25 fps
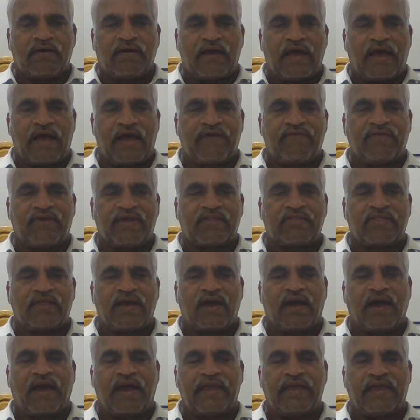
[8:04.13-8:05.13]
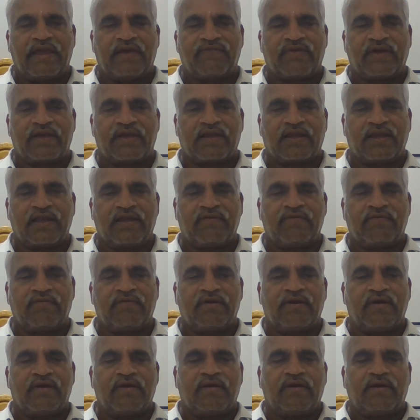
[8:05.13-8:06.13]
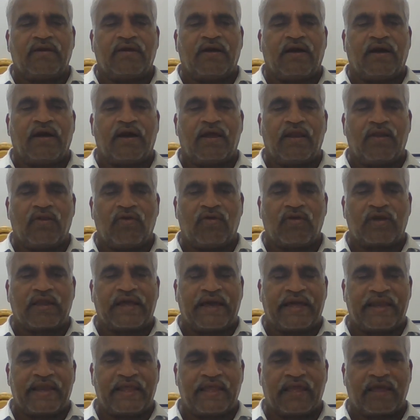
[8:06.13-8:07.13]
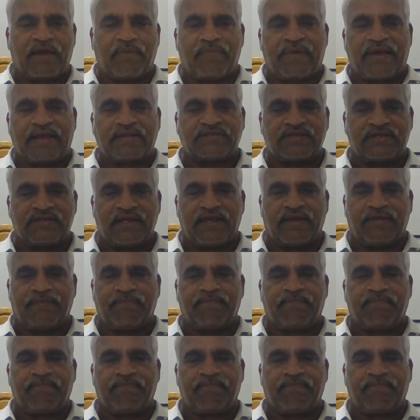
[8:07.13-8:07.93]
having the high effective load carrying capacity.